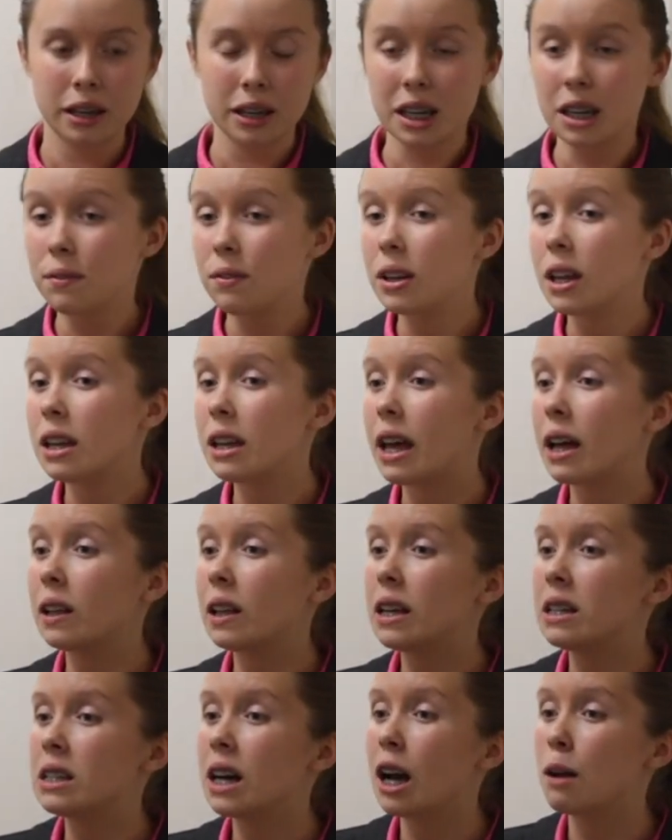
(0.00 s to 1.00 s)
Even an
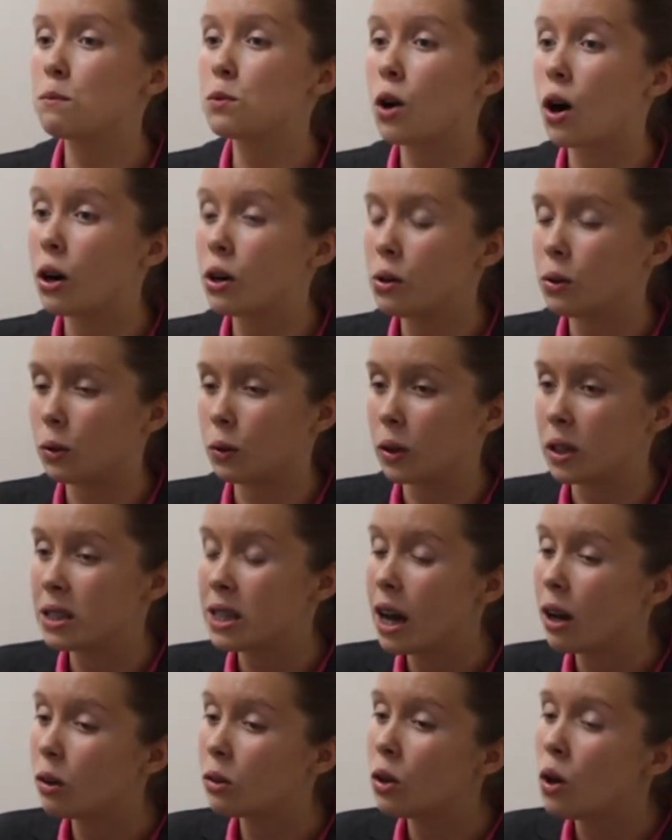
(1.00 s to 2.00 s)
LA Times article
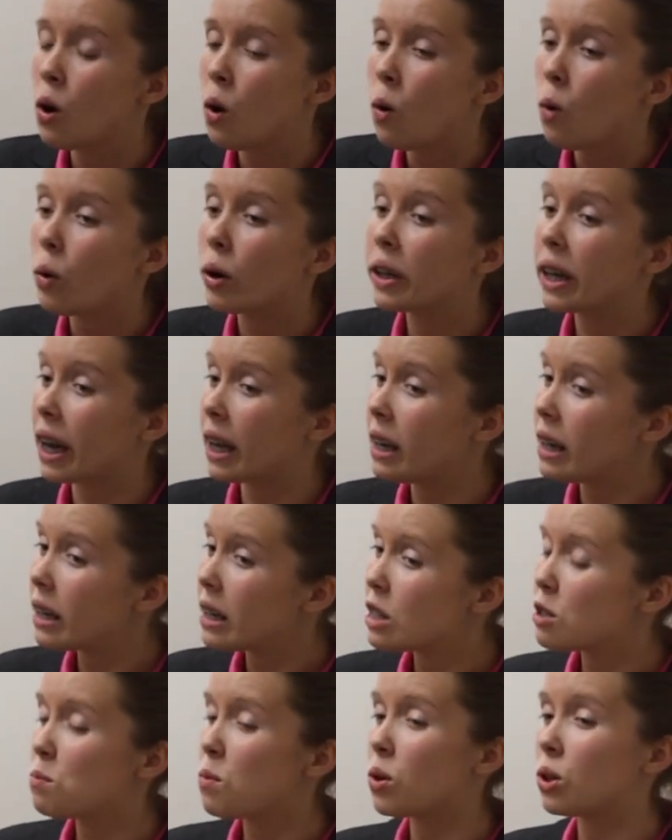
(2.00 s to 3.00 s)
entitled "Organic
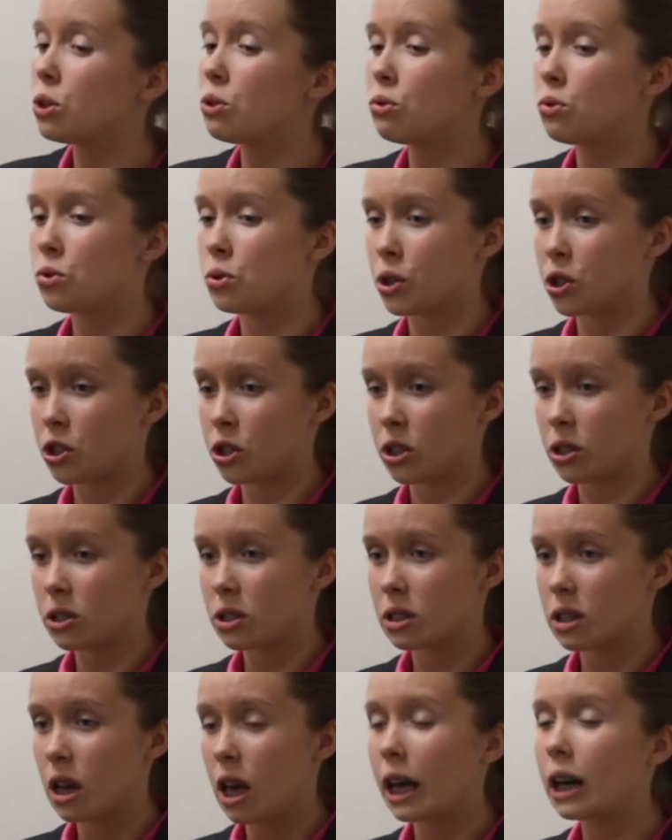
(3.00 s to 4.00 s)
is More
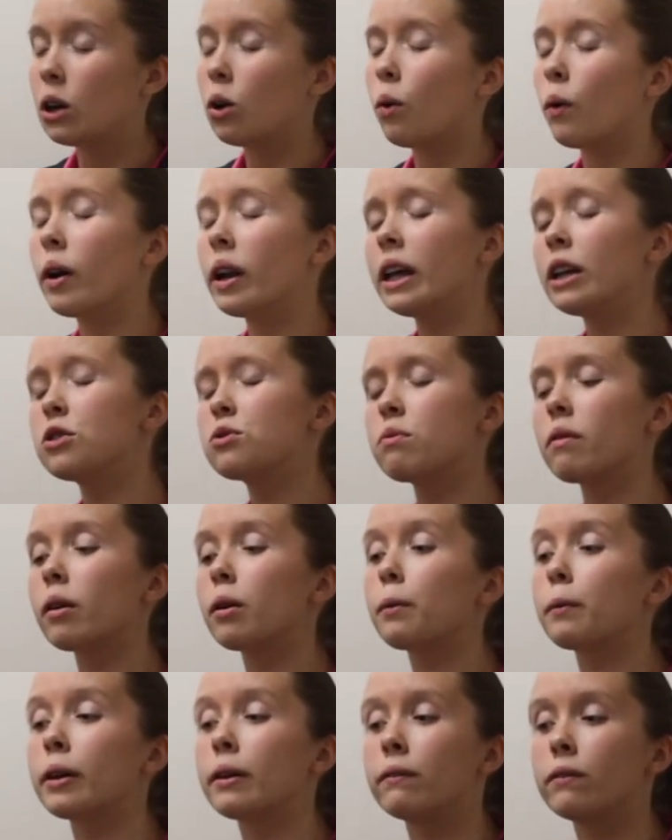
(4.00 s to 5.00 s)
Nutritious," according to
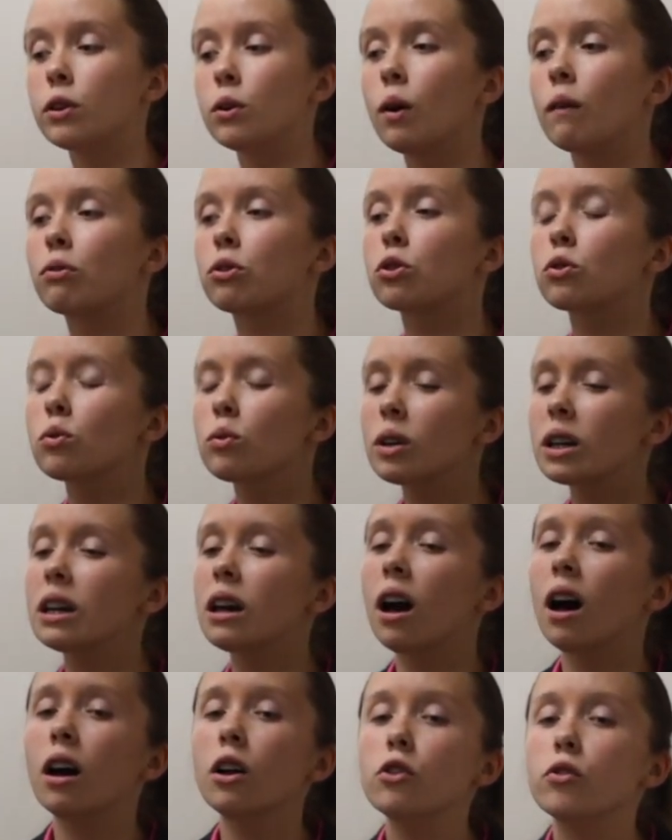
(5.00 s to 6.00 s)
a review of
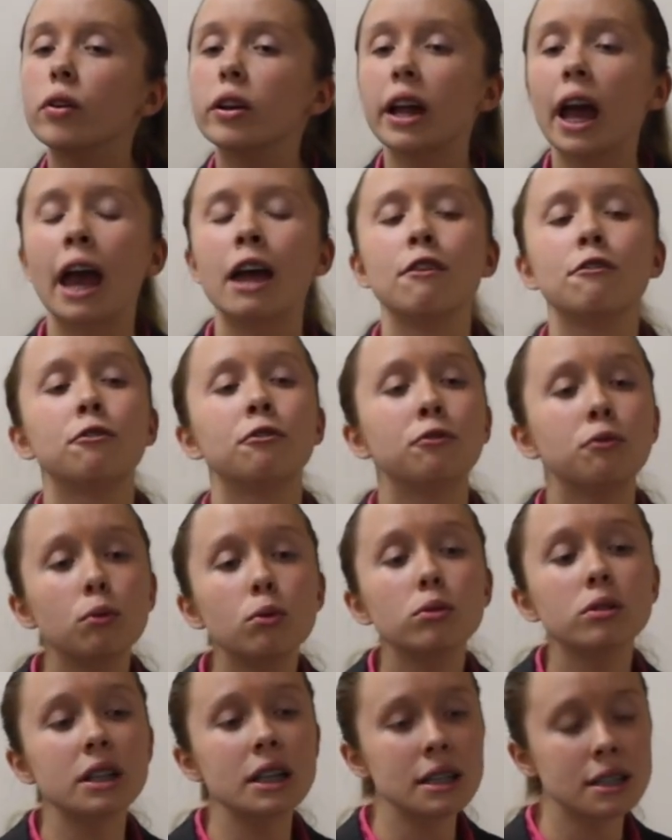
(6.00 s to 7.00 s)

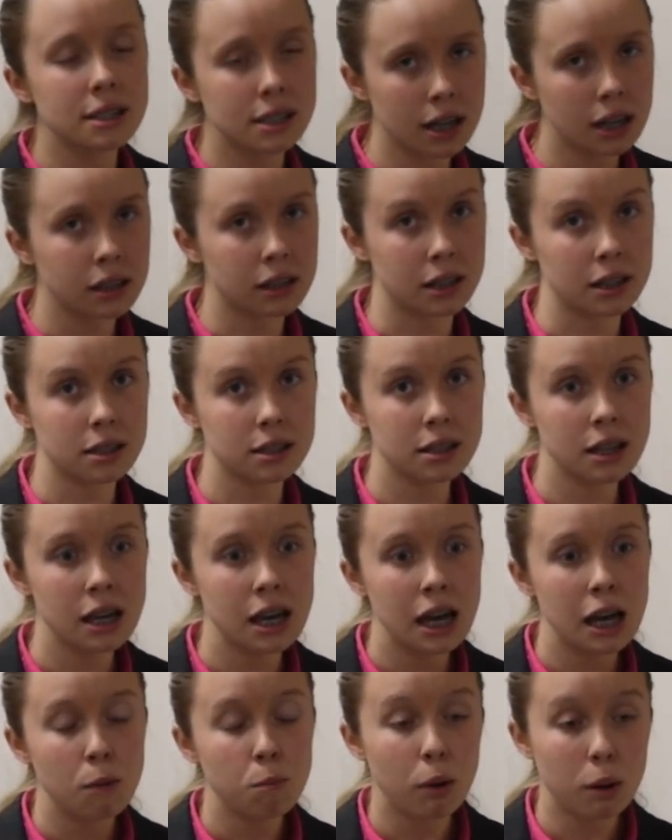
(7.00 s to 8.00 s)
340 studies
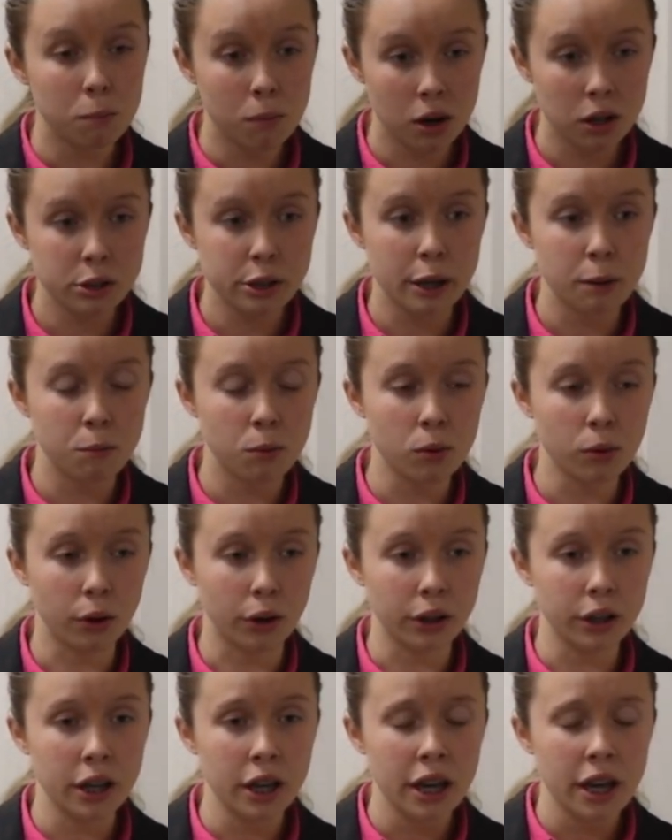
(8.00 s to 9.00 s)
by Montemorn,